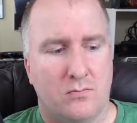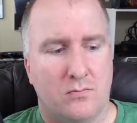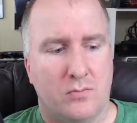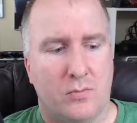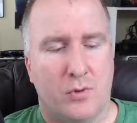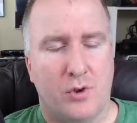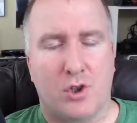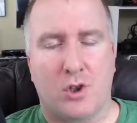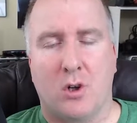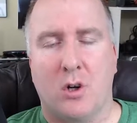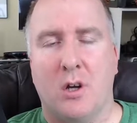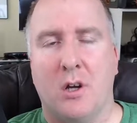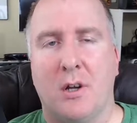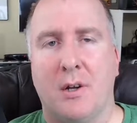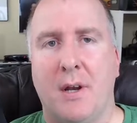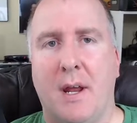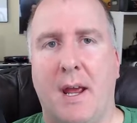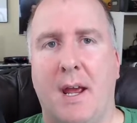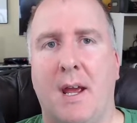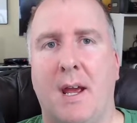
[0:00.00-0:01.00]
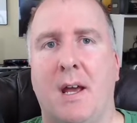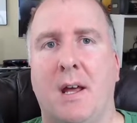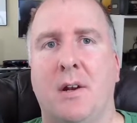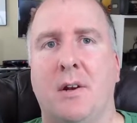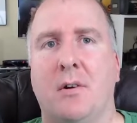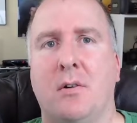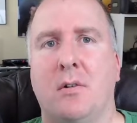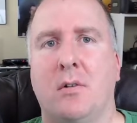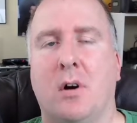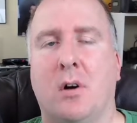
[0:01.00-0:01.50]
Tron had
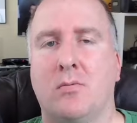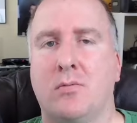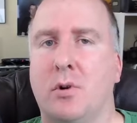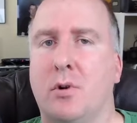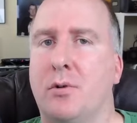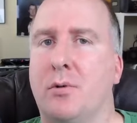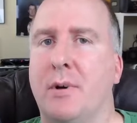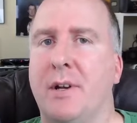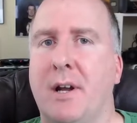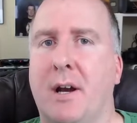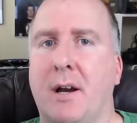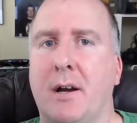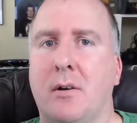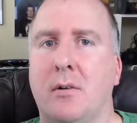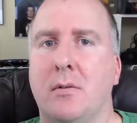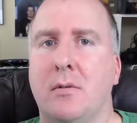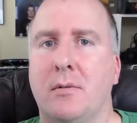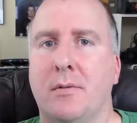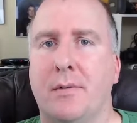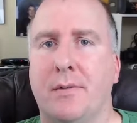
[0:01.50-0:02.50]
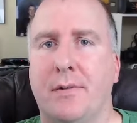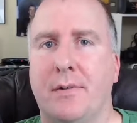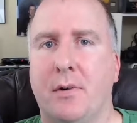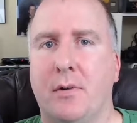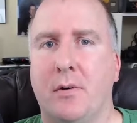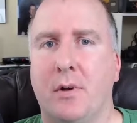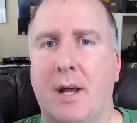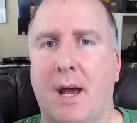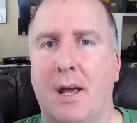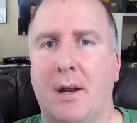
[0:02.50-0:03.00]
a rotary dial, so
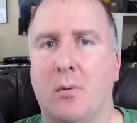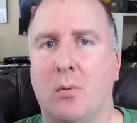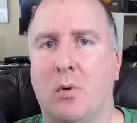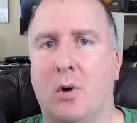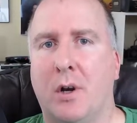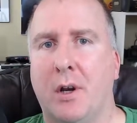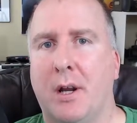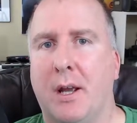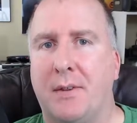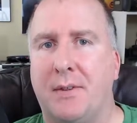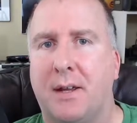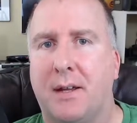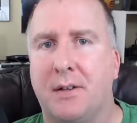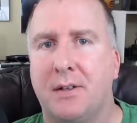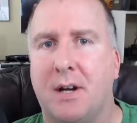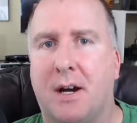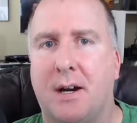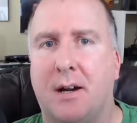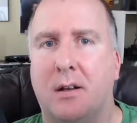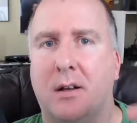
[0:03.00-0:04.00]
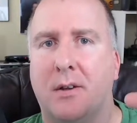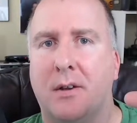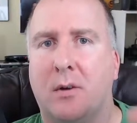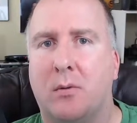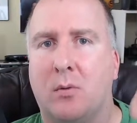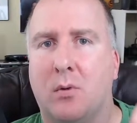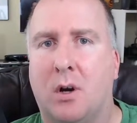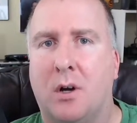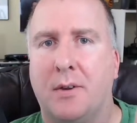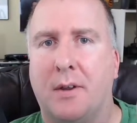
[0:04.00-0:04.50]
it had it where you get that dial
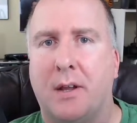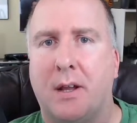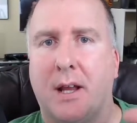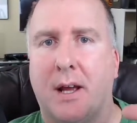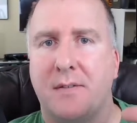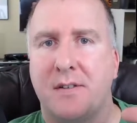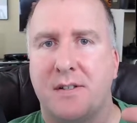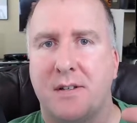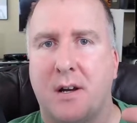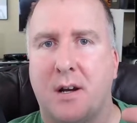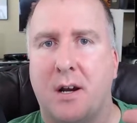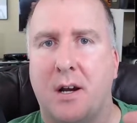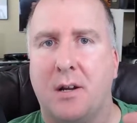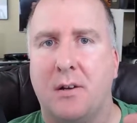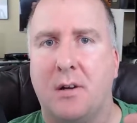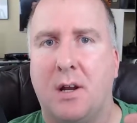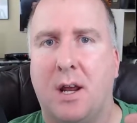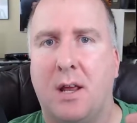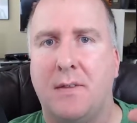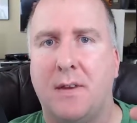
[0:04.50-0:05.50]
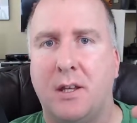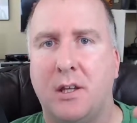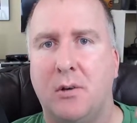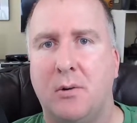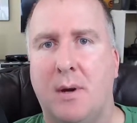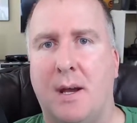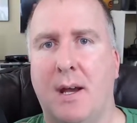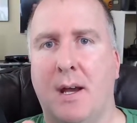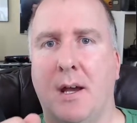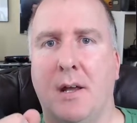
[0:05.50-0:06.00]
on the left side, and then you
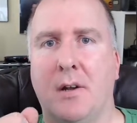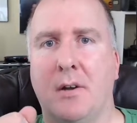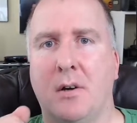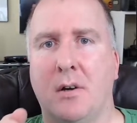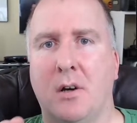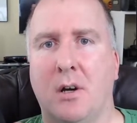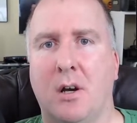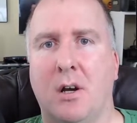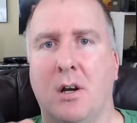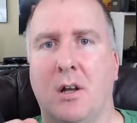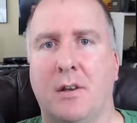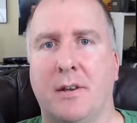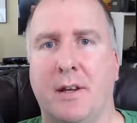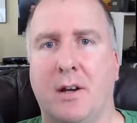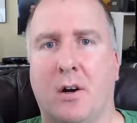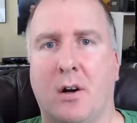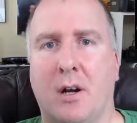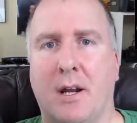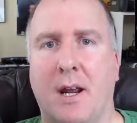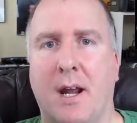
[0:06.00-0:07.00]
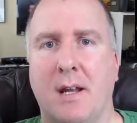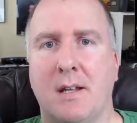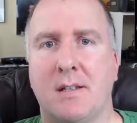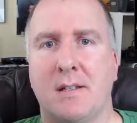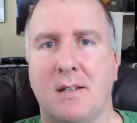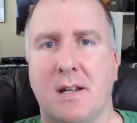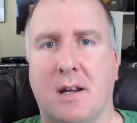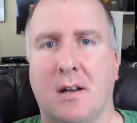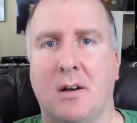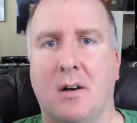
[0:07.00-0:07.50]
had the arcade
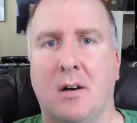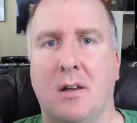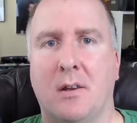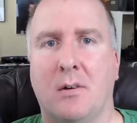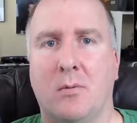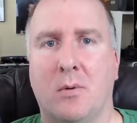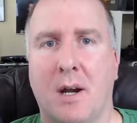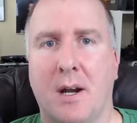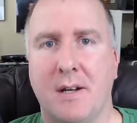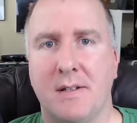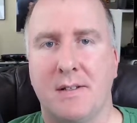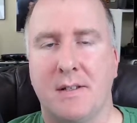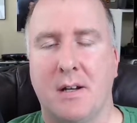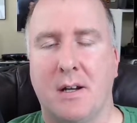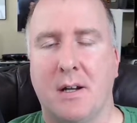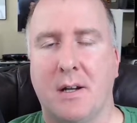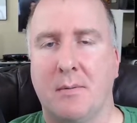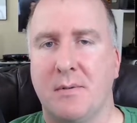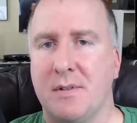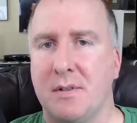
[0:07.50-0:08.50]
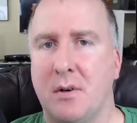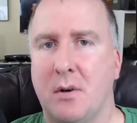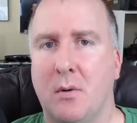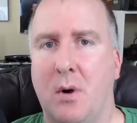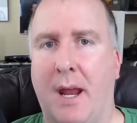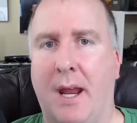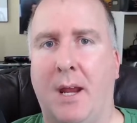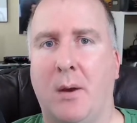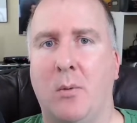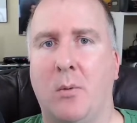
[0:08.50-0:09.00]
stick on the right side. It was an
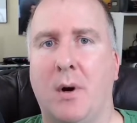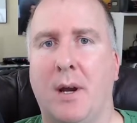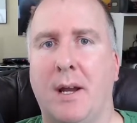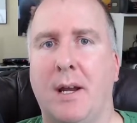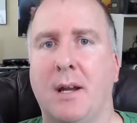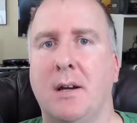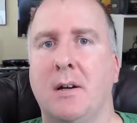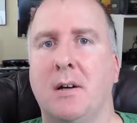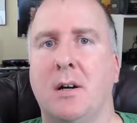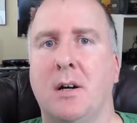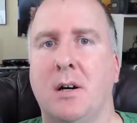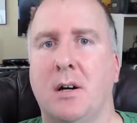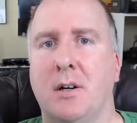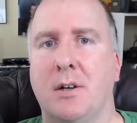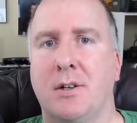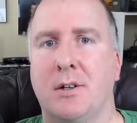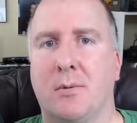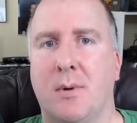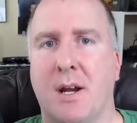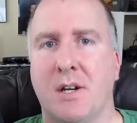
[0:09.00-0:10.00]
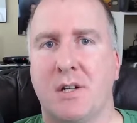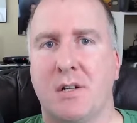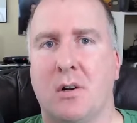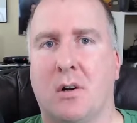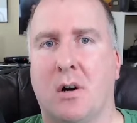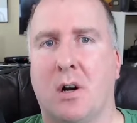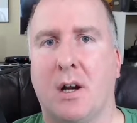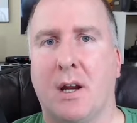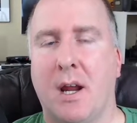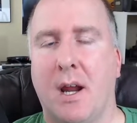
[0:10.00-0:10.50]
8-way directional
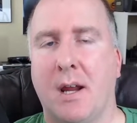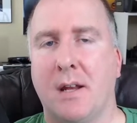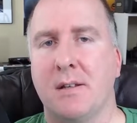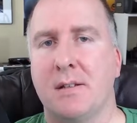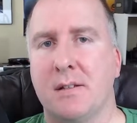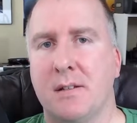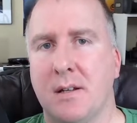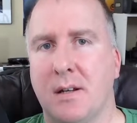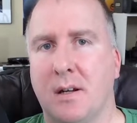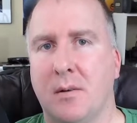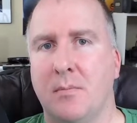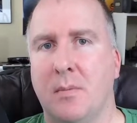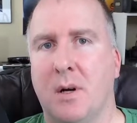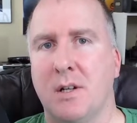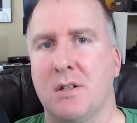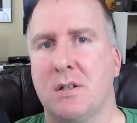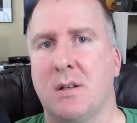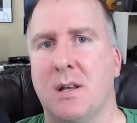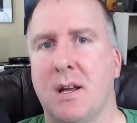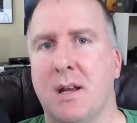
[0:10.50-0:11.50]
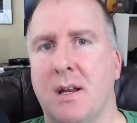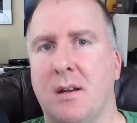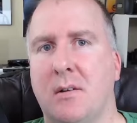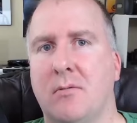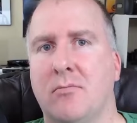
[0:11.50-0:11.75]
arcade stick, much like